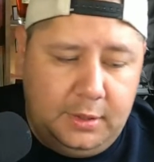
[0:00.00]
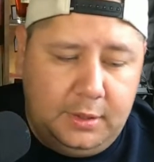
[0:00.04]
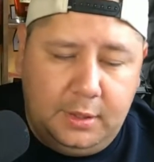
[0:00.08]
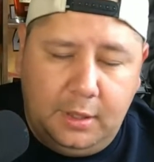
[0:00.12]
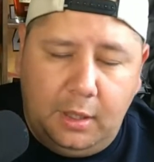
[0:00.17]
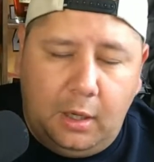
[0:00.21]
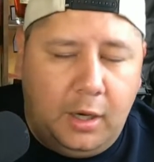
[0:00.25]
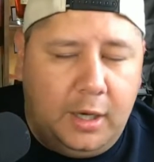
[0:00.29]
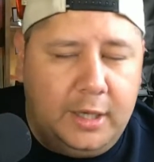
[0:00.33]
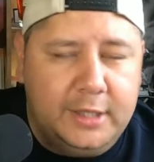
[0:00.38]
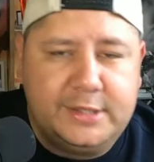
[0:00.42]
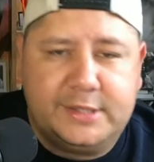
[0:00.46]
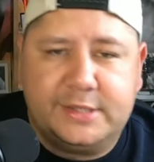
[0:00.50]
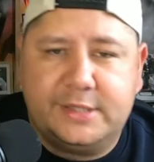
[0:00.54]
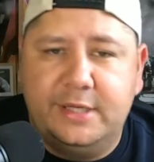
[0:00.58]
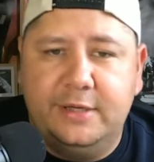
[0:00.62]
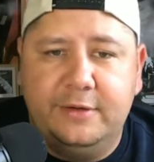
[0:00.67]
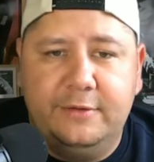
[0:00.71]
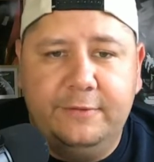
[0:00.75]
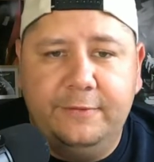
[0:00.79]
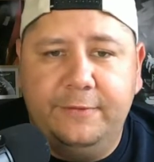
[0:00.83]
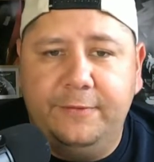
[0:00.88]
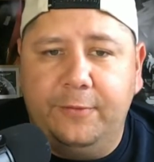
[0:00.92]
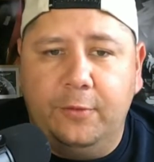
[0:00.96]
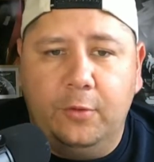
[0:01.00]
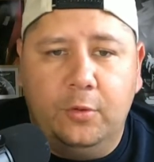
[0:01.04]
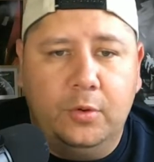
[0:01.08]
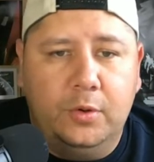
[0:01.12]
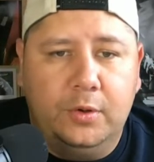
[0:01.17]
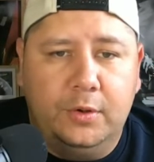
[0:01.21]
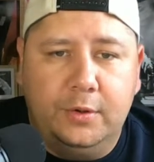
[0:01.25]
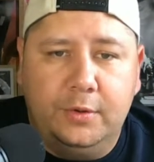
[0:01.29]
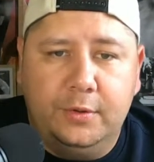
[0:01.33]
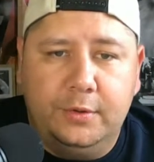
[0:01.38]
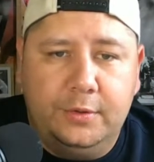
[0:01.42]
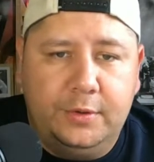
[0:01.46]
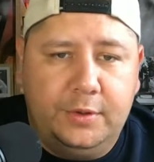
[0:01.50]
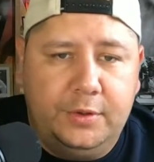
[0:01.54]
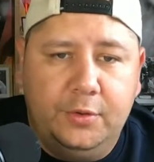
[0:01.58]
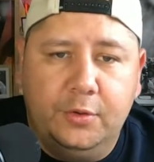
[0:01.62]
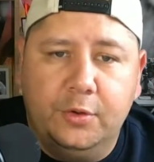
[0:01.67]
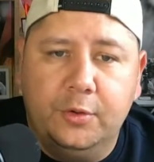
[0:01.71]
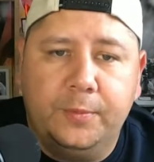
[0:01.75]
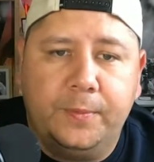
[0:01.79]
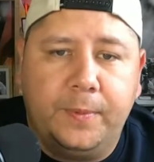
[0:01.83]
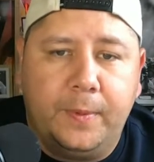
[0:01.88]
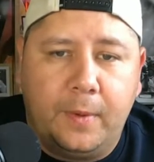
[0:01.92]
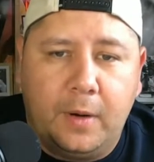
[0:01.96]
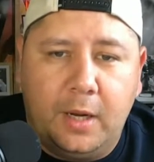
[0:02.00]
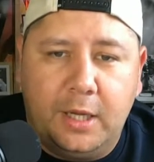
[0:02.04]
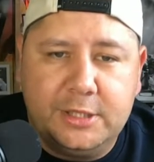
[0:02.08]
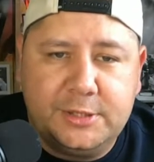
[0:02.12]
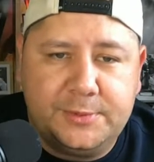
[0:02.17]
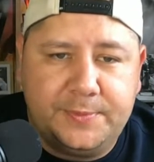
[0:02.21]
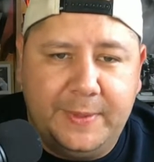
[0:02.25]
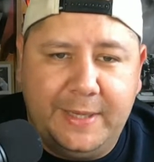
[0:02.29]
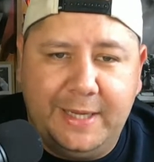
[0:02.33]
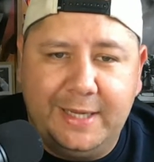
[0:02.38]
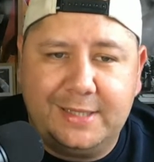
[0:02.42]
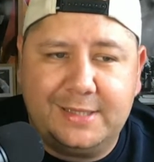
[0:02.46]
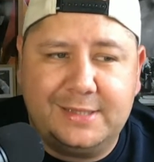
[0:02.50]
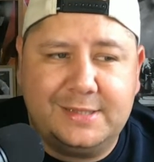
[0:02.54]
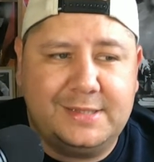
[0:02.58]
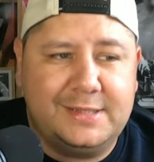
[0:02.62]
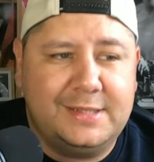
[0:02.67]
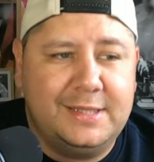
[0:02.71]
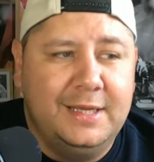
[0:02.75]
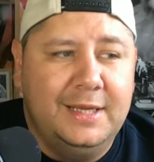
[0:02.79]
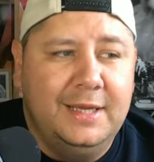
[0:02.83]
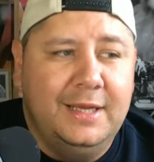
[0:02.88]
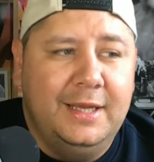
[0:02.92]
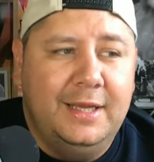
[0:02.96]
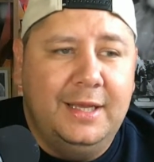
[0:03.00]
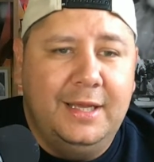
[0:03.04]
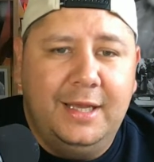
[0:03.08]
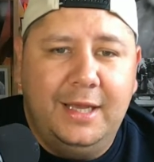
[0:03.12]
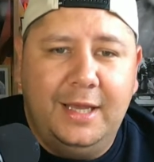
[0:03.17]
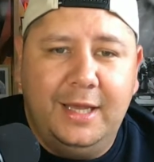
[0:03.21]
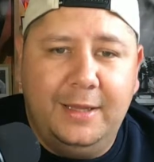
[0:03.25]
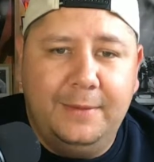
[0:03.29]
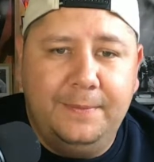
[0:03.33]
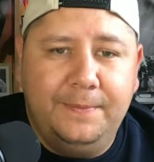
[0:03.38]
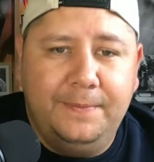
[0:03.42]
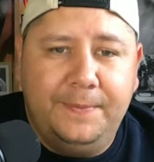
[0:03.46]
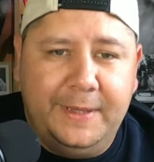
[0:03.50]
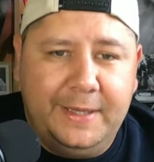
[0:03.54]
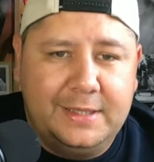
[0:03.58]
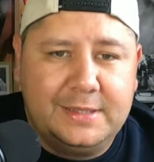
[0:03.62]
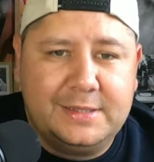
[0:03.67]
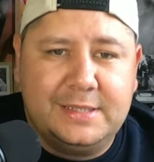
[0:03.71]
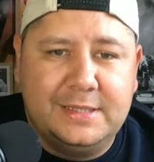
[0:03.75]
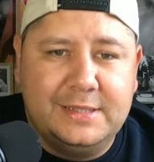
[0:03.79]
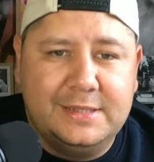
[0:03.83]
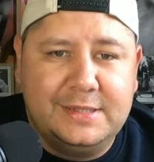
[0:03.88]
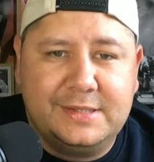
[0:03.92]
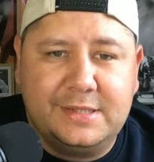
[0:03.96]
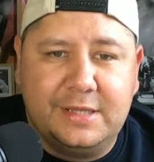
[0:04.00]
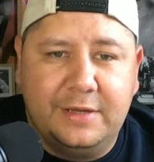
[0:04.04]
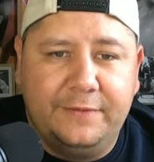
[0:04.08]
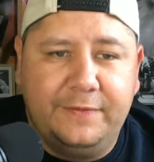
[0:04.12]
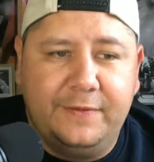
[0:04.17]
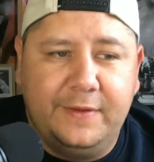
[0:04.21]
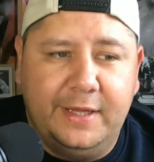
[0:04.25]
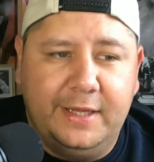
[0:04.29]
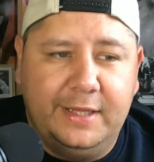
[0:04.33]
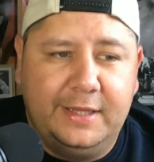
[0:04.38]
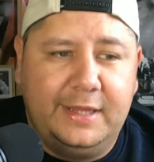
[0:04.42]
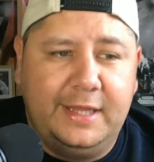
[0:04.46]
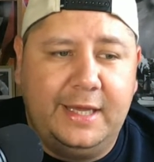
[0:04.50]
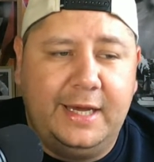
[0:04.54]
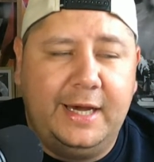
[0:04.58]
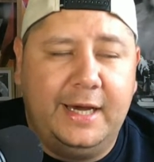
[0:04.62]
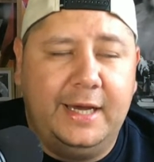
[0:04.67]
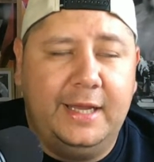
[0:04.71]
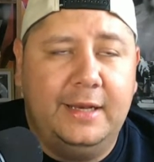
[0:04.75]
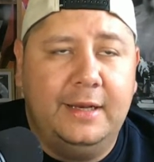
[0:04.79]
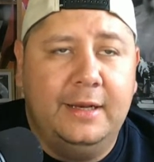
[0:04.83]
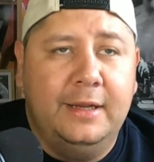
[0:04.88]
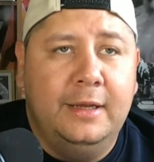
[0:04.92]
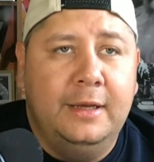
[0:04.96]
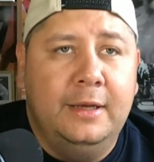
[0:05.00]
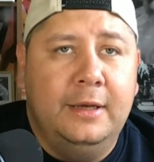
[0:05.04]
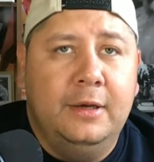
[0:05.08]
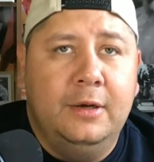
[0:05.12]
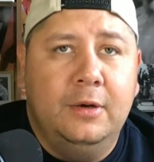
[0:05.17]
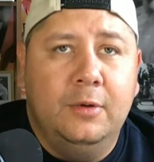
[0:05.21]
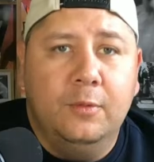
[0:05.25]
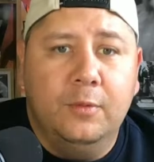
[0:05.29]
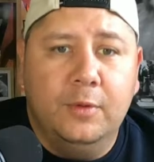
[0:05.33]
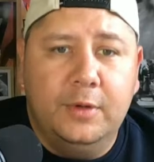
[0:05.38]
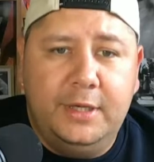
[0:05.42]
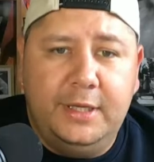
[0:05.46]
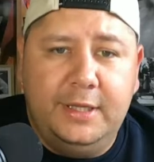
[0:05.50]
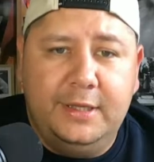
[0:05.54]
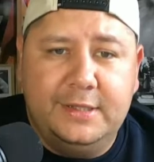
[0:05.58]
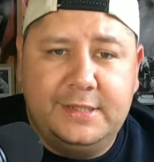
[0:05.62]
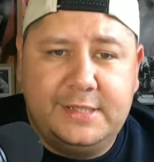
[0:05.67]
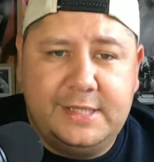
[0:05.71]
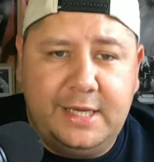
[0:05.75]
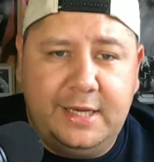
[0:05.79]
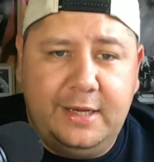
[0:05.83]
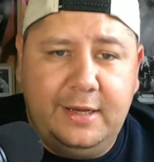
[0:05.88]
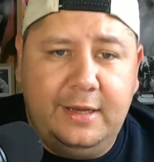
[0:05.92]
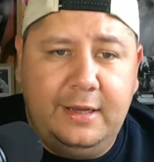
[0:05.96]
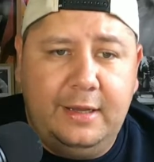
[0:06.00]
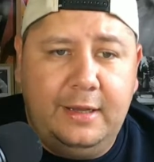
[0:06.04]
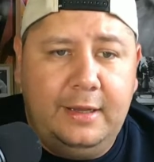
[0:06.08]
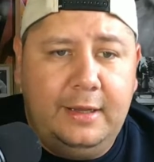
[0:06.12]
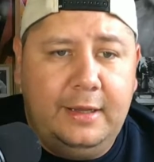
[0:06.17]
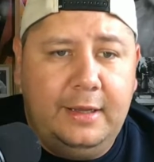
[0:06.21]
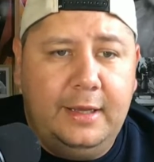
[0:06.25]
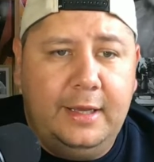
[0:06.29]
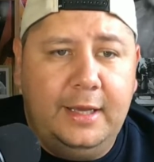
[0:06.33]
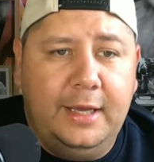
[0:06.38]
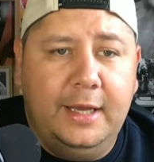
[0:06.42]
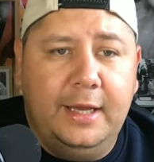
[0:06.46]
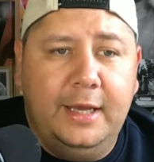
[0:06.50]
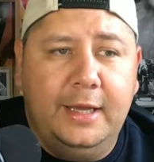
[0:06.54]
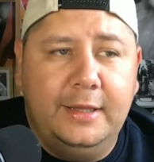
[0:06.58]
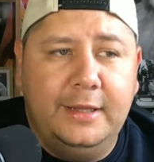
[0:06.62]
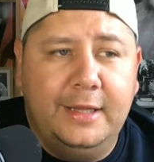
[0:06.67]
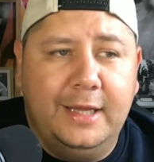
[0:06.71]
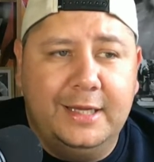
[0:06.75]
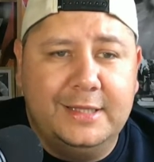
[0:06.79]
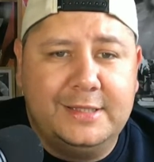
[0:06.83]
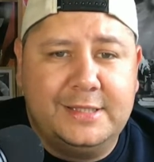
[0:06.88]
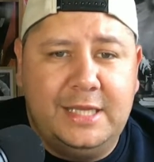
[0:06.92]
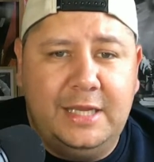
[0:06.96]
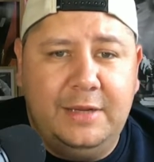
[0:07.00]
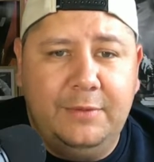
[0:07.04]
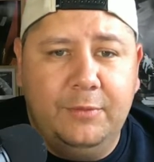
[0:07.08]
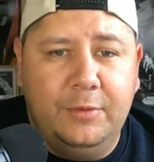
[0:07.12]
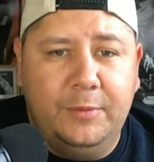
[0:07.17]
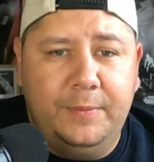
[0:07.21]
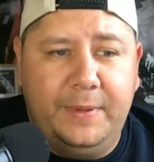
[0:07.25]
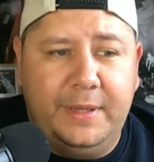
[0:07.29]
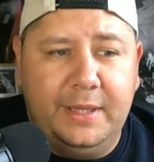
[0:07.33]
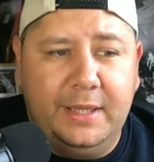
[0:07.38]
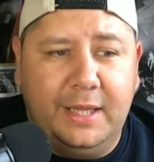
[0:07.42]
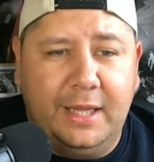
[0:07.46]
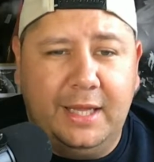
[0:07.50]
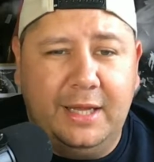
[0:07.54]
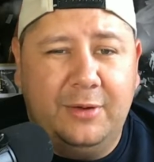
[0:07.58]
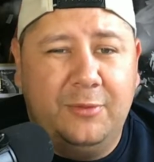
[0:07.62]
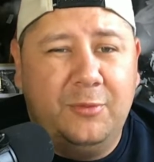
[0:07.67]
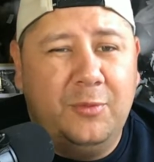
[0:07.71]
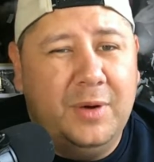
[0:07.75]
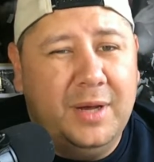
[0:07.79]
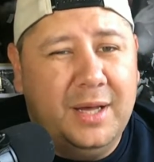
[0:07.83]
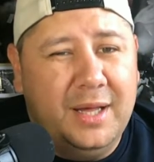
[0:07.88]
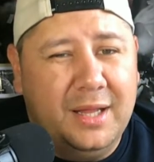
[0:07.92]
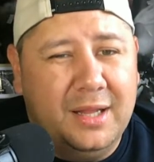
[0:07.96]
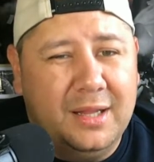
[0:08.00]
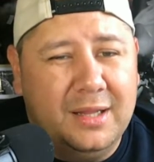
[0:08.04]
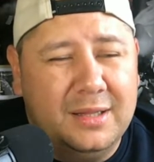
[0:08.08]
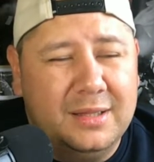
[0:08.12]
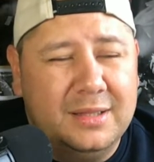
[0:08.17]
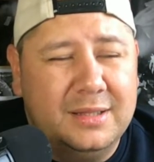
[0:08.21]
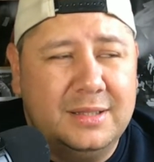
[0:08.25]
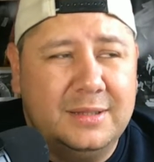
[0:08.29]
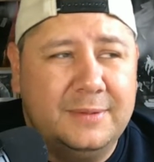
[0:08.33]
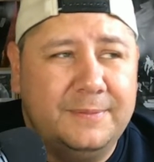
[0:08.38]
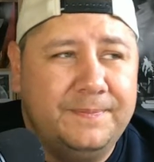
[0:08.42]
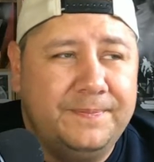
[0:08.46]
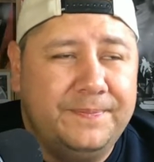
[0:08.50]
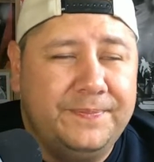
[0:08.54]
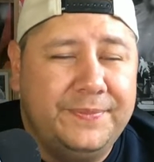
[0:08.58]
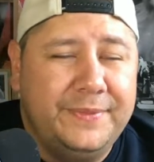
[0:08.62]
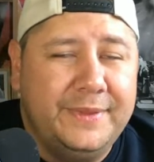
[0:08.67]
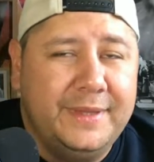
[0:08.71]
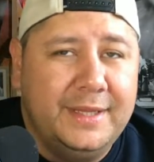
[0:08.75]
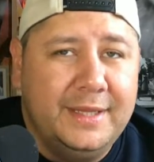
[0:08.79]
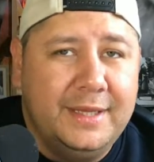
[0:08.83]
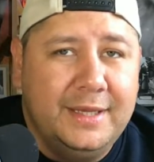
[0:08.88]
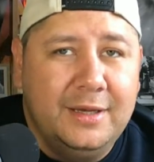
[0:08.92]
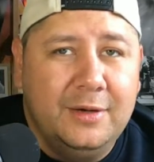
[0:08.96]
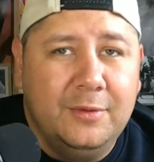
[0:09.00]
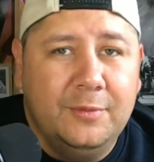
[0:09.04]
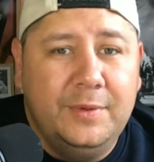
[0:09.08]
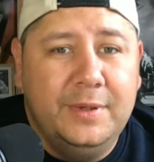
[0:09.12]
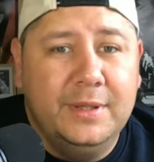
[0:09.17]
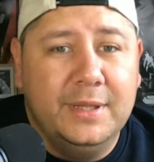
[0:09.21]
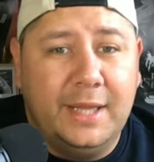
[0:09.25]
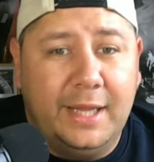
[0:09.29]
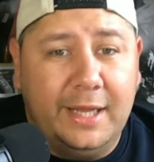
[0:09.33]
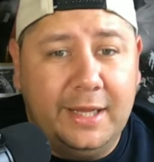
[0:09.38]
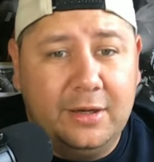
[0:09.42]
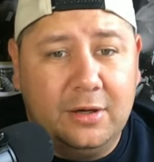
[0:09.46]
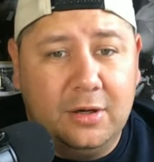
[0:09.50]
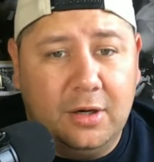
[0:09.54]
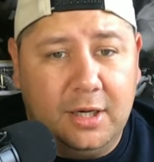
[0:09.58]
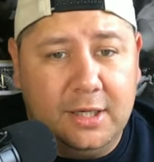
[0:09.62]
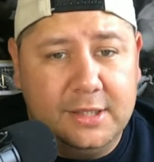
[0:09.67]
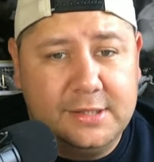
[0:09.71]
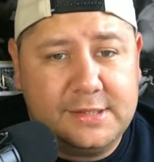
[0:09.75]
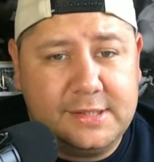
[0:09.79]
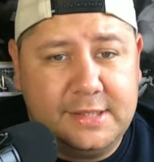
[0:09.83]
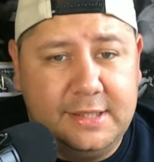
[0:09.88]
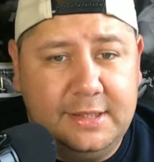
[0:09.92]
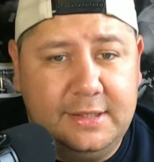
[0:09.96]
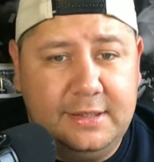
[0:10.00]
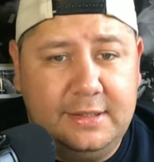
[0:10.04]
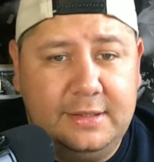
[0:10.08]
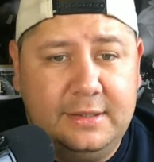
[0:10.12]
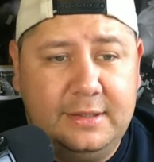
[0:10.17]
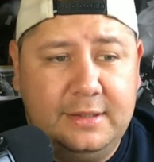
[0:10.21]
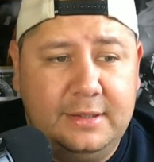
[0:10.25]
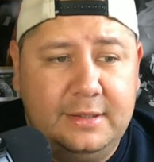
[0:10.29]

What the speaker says: Austin, for your prospects and picks and stuff like that, what do you say? And that team would be like, well, we like Austin.